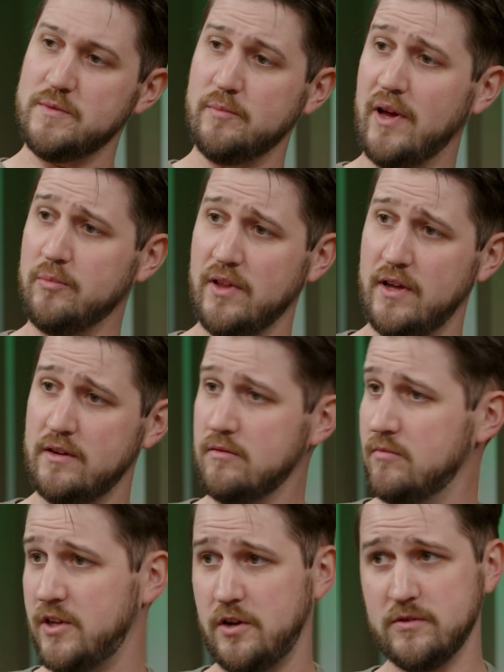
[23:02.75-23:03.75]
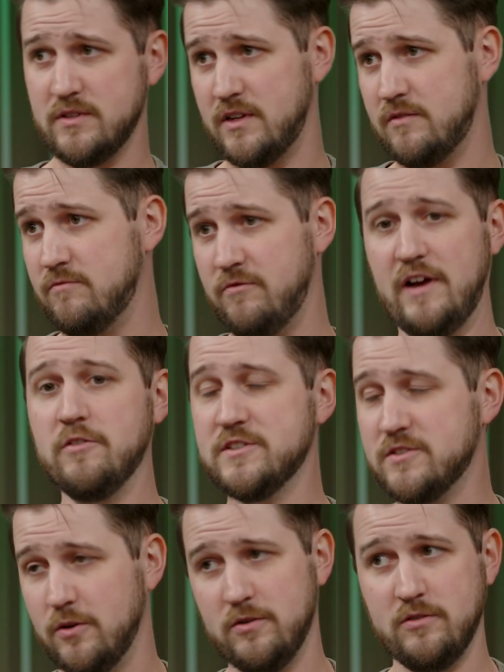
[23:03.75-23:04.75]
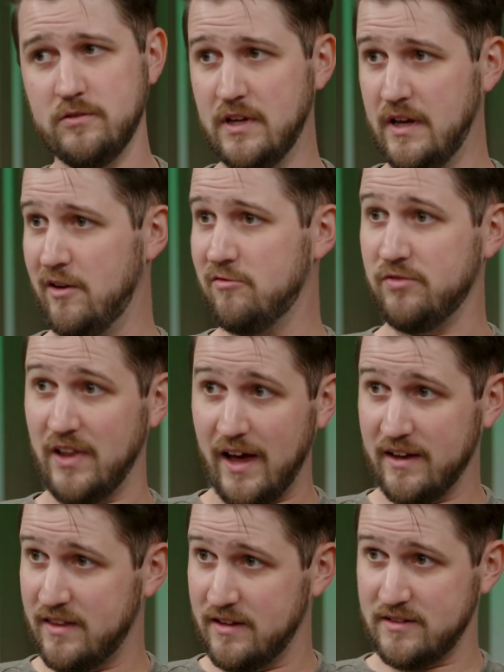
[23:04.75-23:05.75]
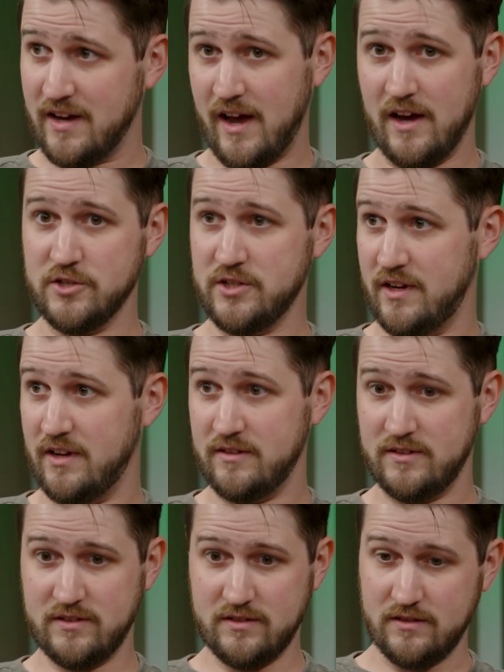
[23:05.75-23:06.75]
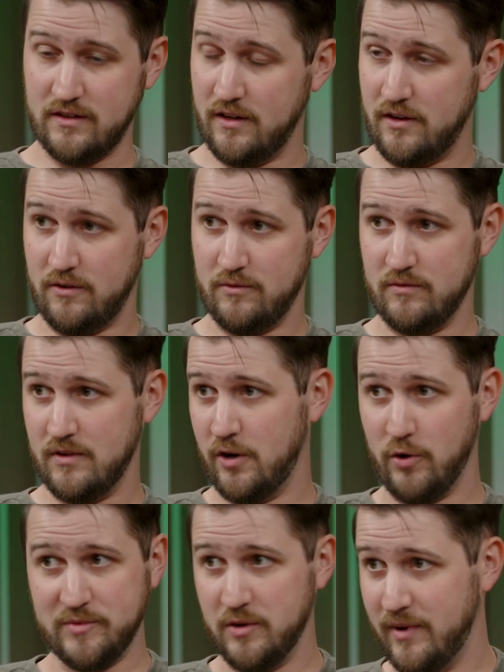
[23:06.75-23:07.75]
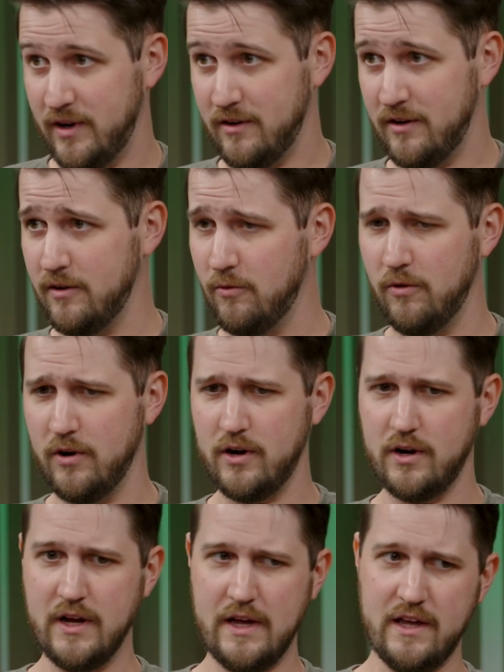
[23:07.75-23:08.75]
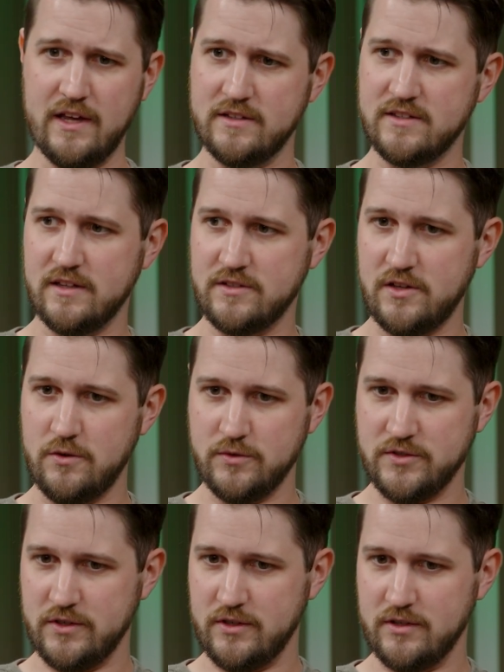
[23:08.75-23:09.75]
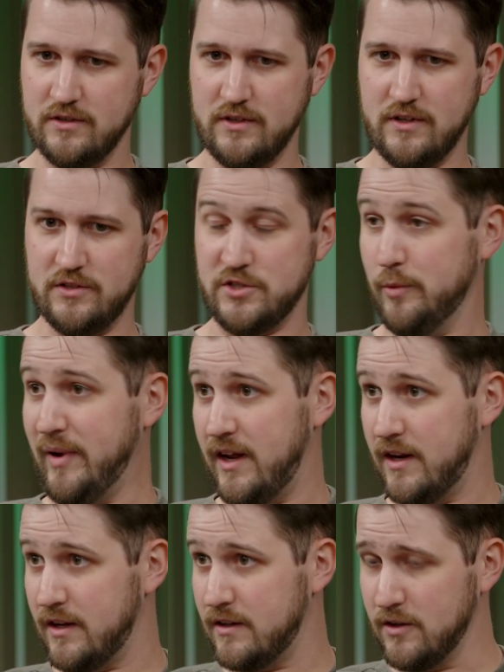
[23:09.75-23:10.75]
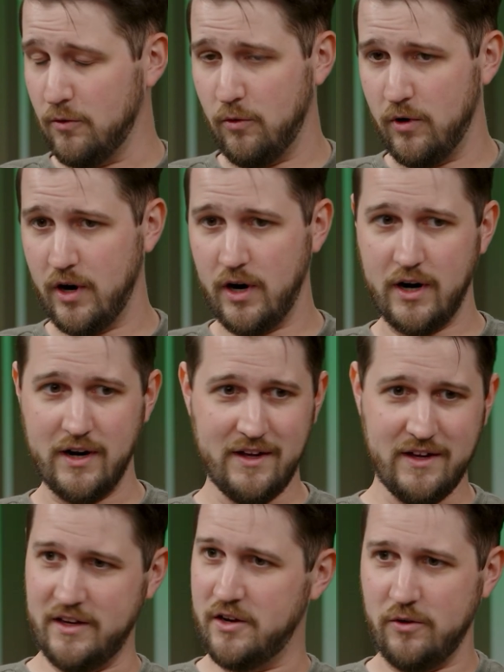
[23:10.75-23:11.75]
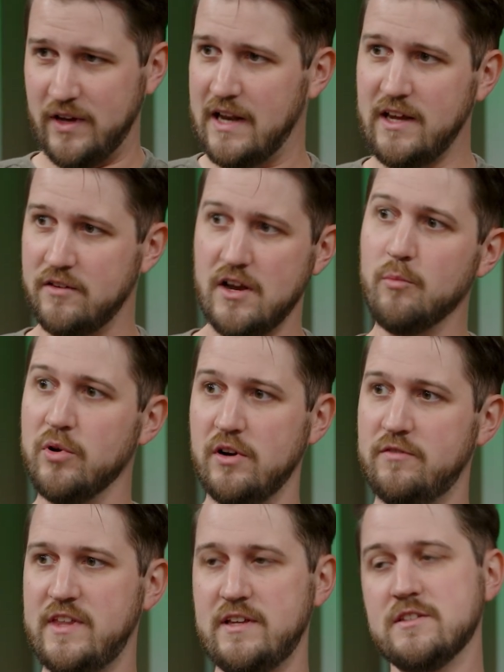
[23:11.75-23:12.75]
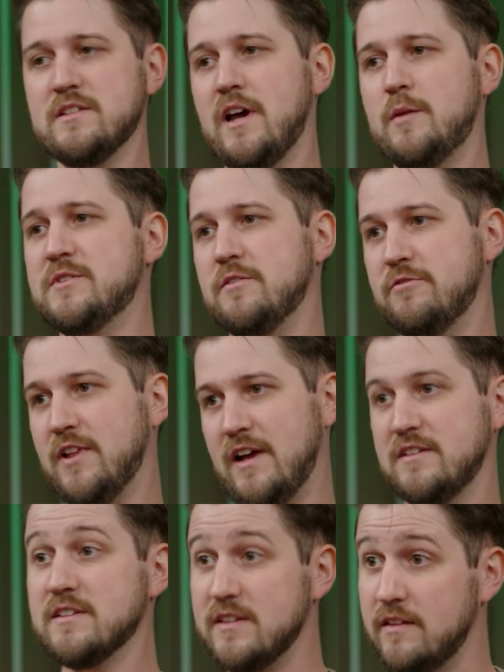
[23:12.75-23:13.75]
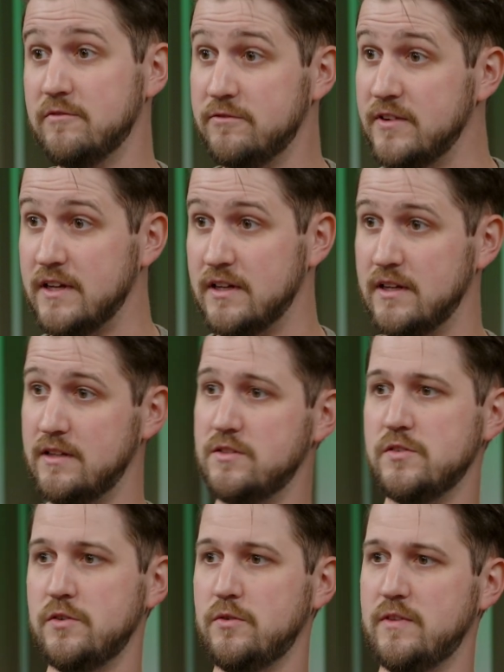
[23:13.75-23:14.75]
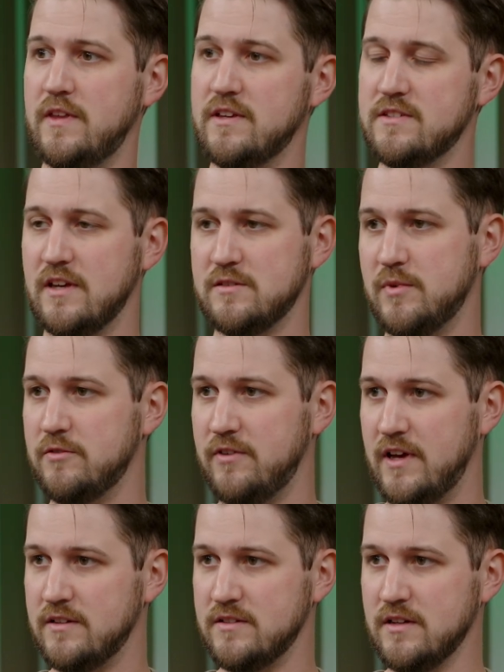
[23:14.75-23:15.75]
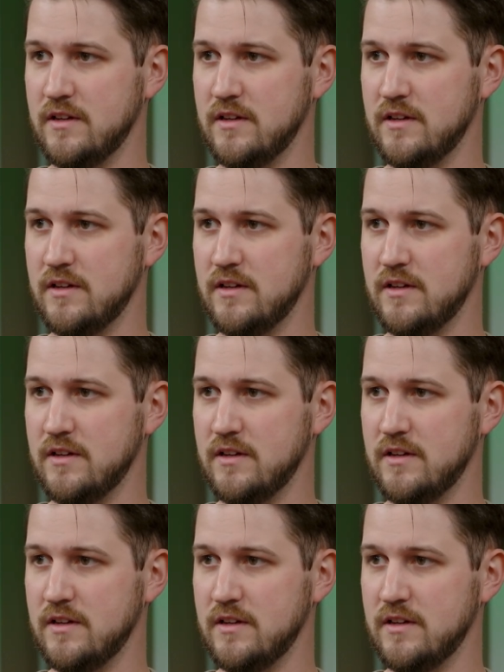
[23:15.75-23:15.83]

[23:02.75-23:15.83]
pipeline, did virus total flag this hash as, a crypto miner, or is this user terminated, or any number of these types of flags can then feed into the assessment phase.